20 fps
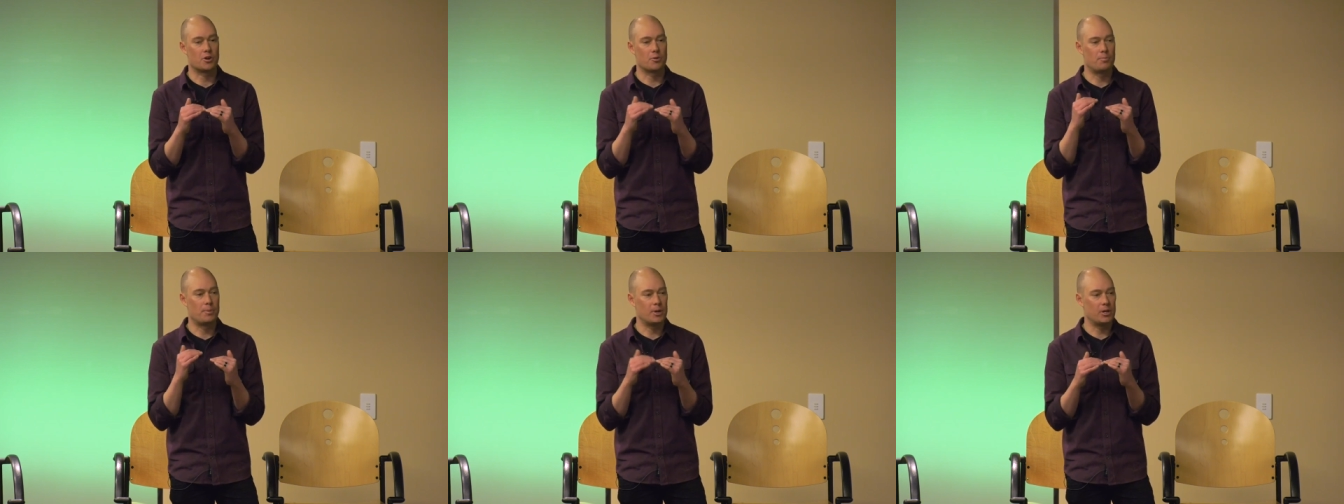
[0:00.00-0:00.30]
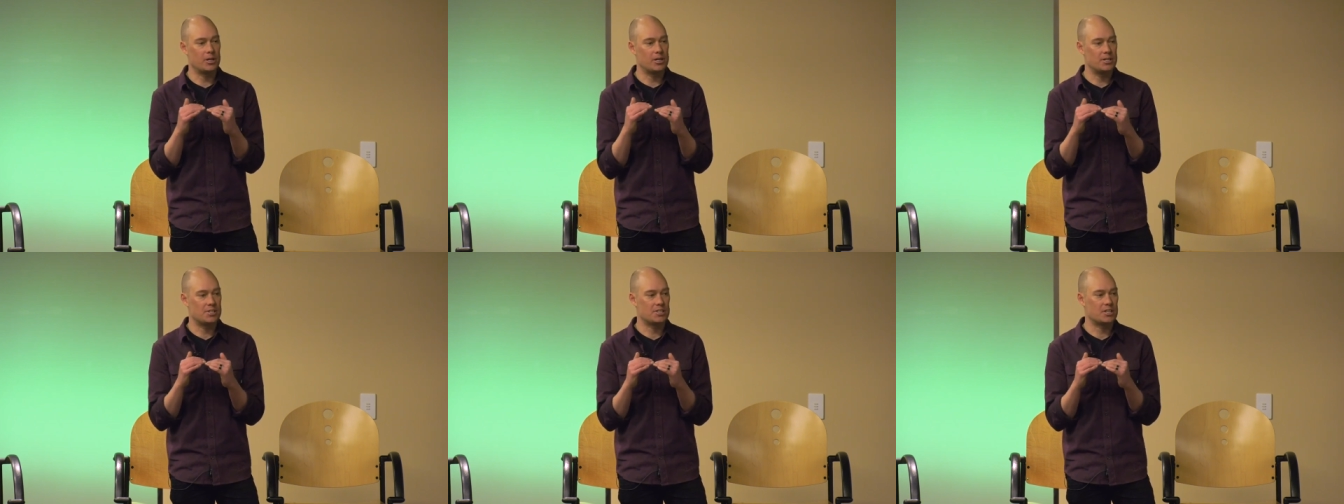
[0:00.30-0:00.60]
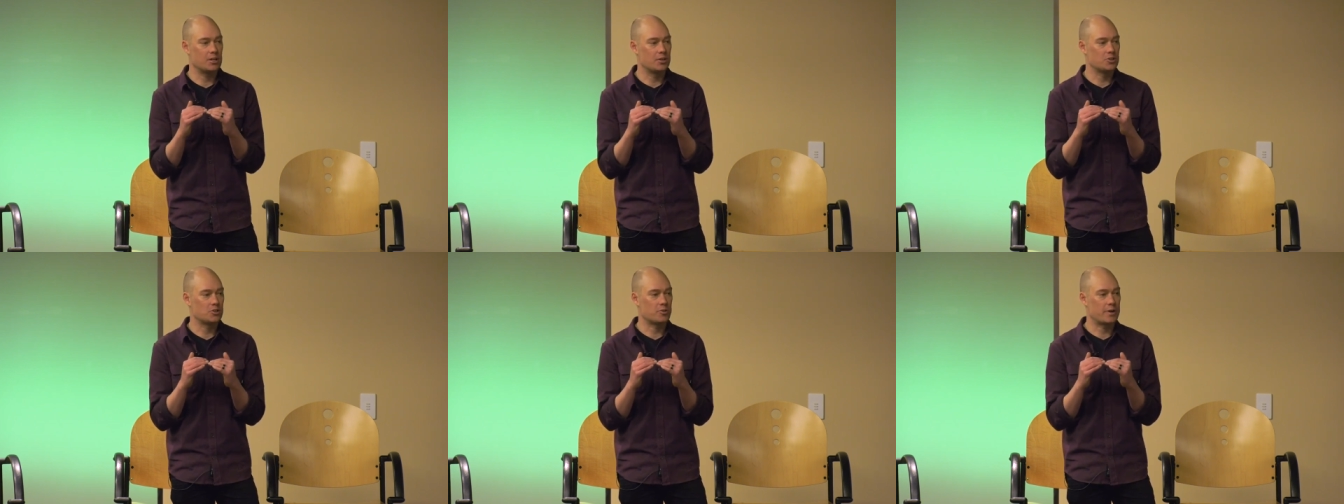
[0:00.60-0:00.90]
your ability,
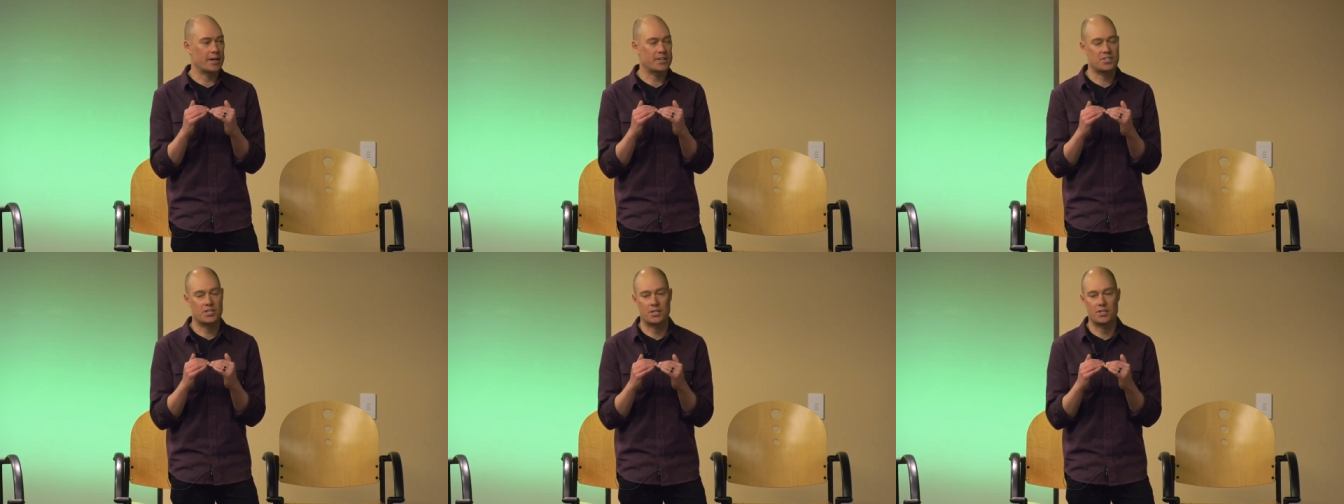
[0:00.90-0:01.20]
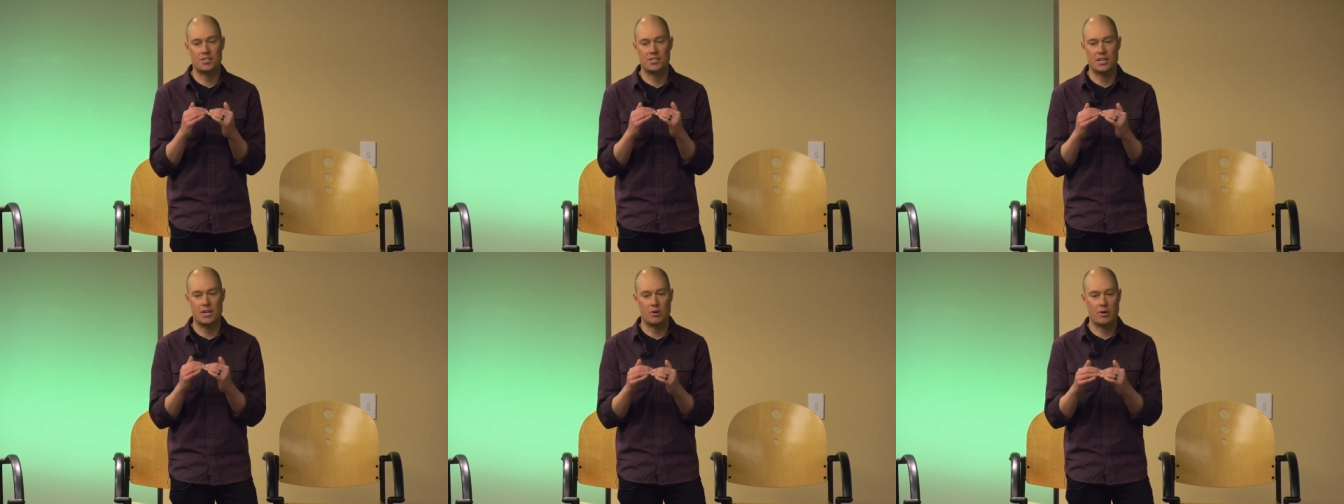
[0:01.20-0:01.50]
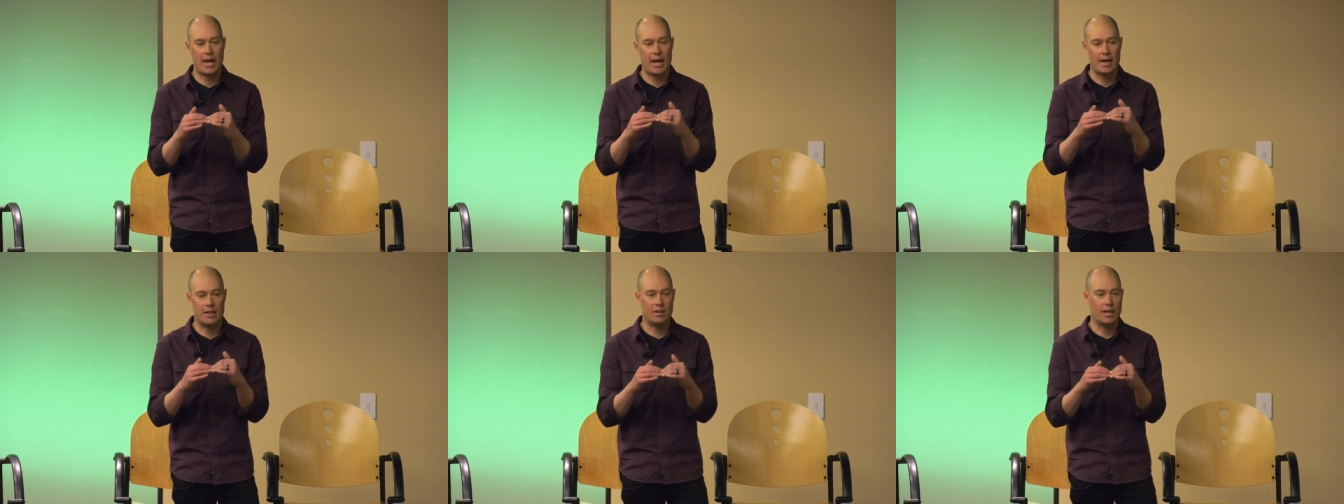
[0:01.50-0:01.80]
skill, and direction, and see,
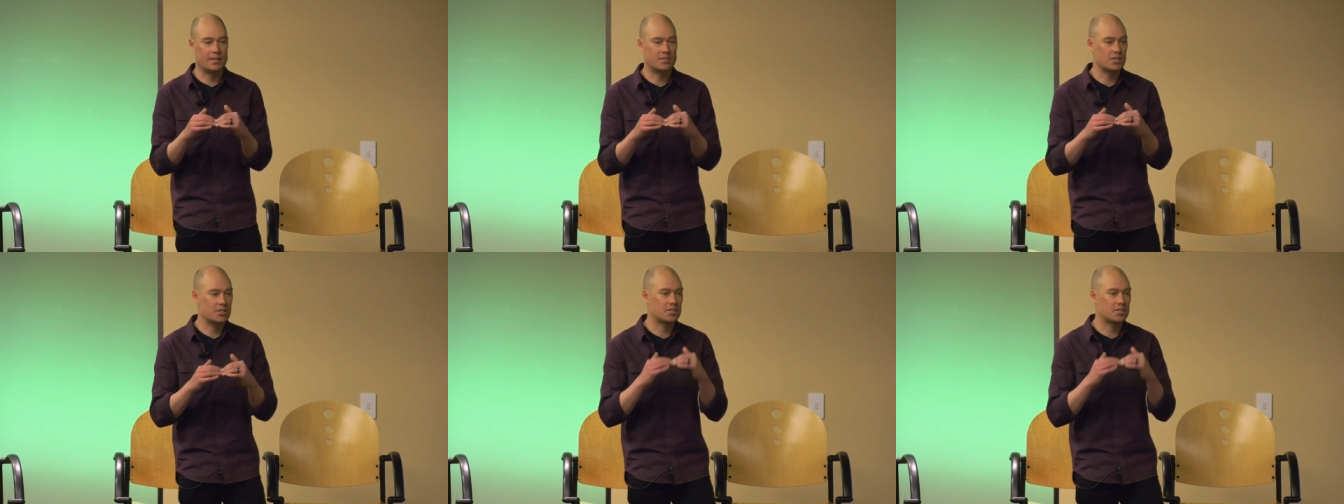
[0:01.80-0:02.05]
okay, like,